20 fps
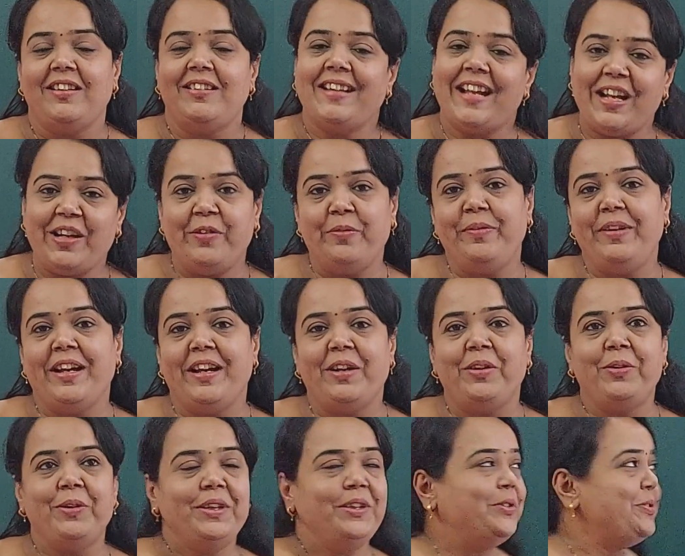That we are
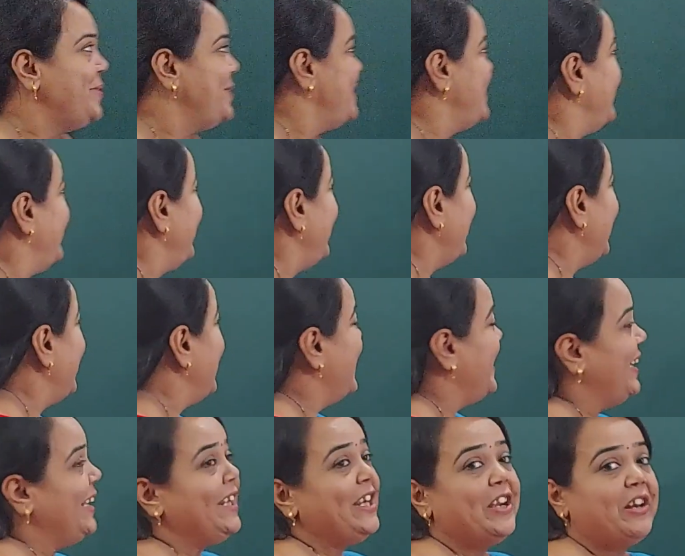going to see
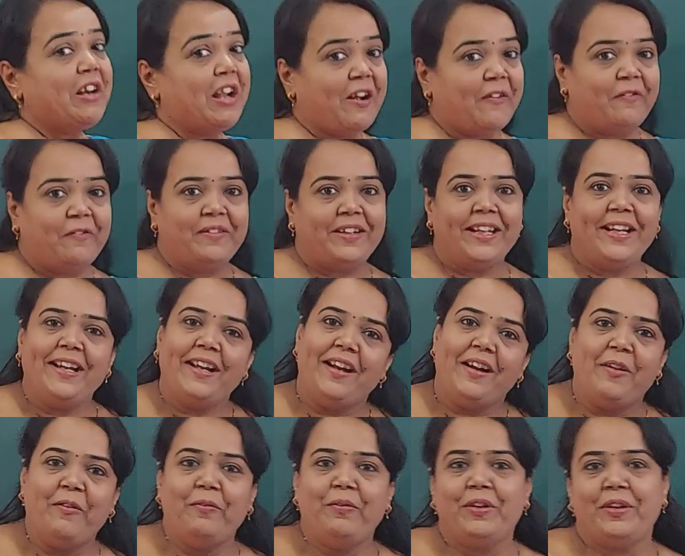in drafting
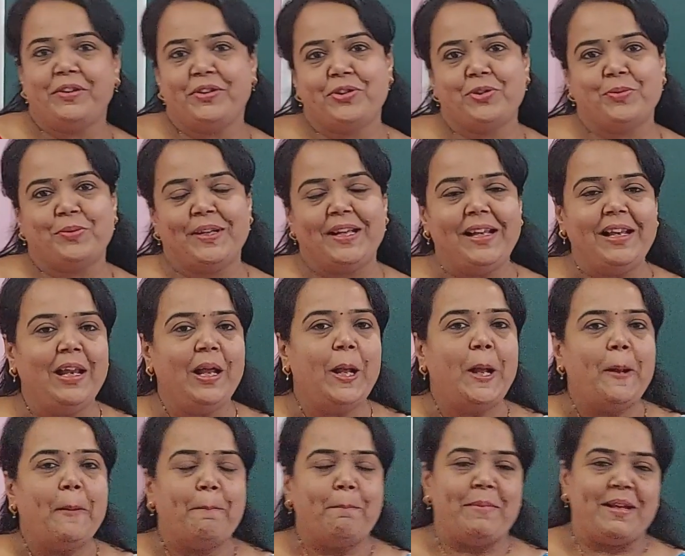a virtual
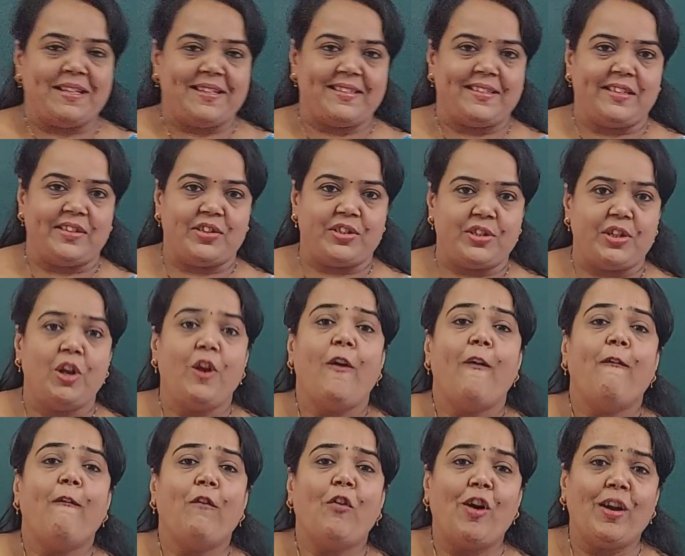message.
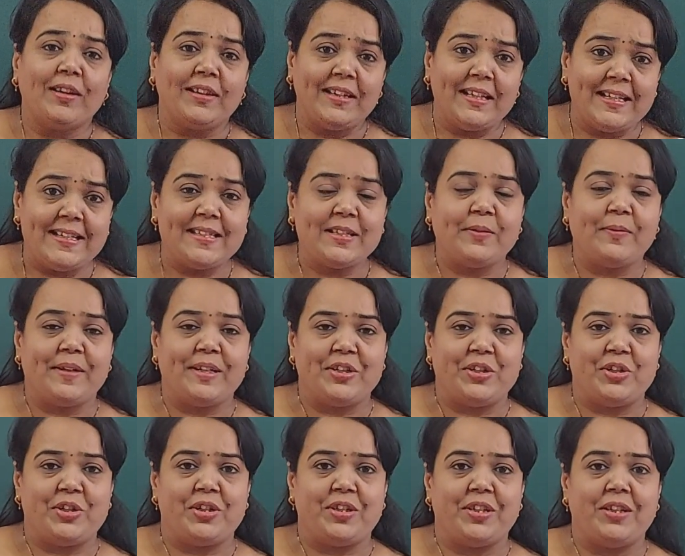For this
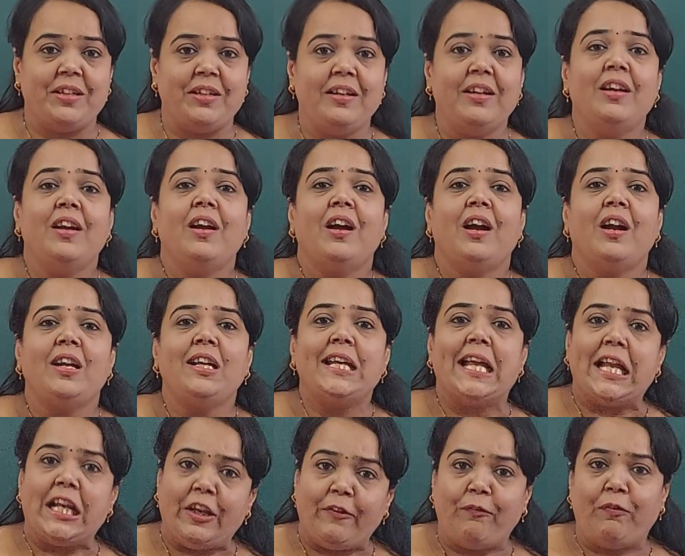question, a
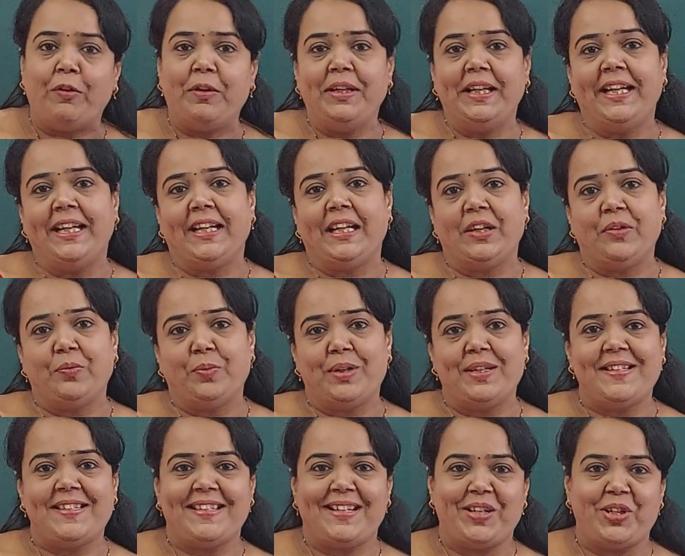telephonic
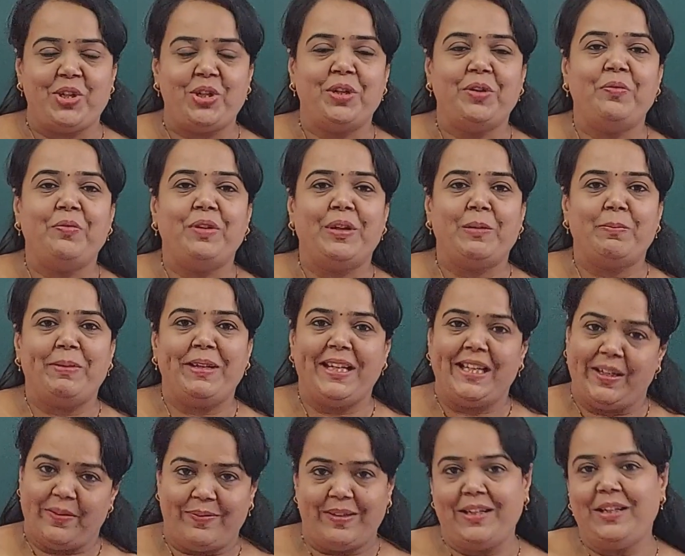conversation will be
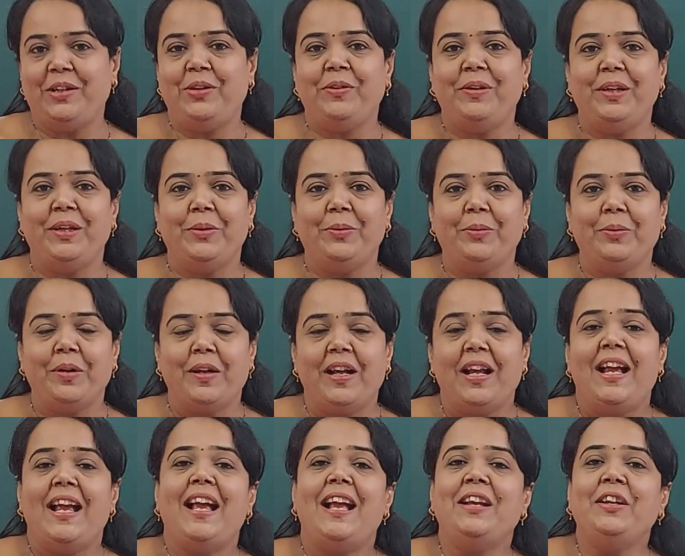given to you
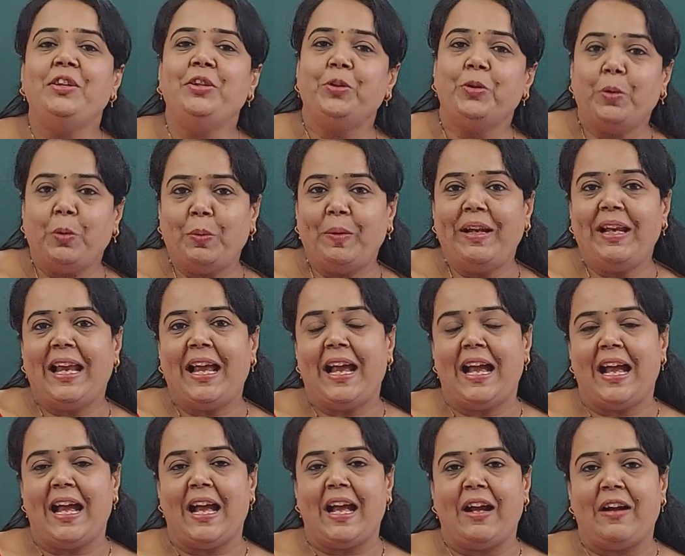and you will
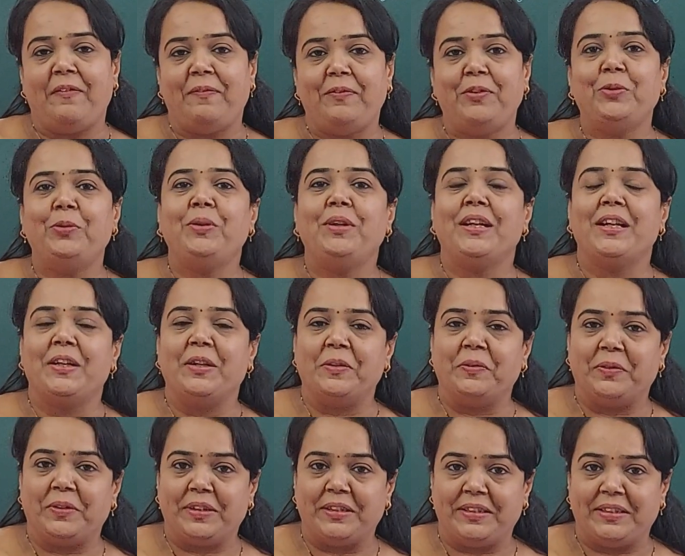have to
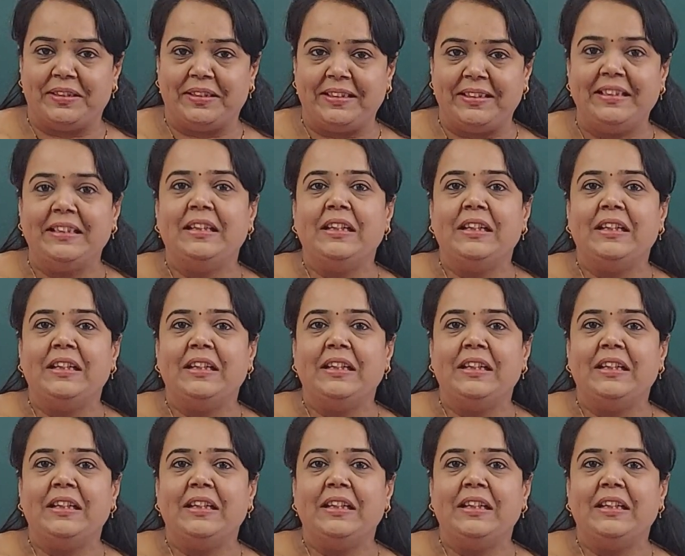convert